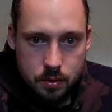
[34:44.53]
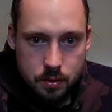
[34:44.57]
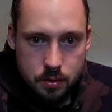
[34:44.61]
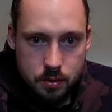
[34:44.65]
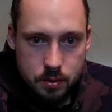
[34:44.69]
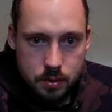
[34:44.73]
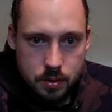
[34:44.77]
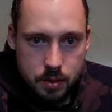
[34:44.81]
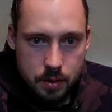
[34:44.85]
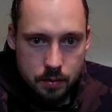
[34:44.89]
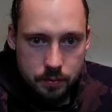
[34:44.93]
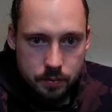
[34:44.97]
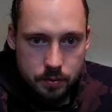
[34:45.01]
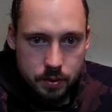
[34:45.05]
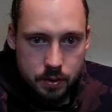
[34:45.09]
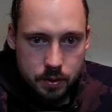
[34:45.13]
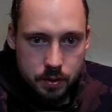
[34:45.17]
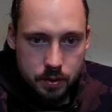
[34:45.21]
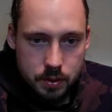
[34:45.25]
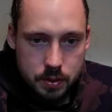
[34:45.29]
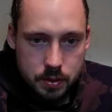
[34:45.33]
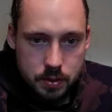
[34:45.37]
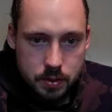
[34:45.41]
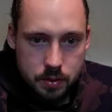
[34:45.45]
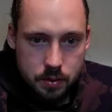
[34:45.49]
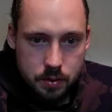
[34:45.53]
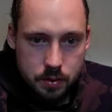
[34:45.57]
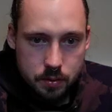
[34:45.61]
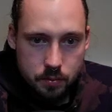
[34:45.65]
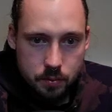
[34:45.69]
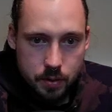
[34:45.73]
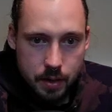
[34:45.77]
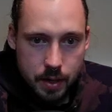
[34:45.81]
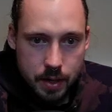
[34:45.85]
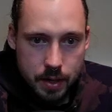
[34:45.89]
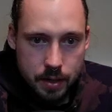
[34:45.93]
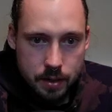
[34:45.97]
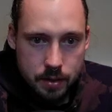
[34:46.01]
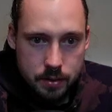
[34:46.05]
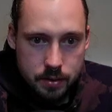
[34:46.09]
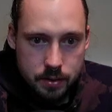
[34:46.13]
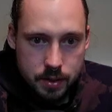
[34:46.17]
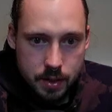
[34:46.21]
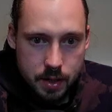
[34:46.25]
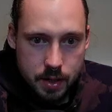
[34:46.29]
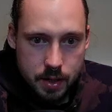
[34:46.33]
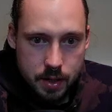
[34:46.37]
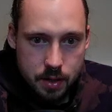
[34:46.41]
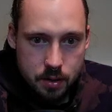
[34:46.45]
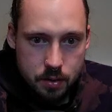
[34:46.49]
Definitely to the right and
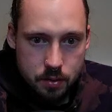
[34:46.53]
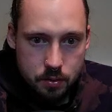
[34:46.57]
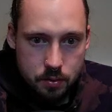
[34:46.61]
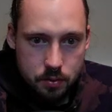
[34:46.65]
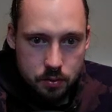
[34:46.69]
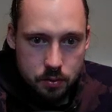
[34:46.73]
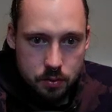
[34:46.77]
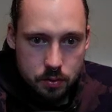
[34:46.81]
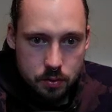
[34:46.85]
down.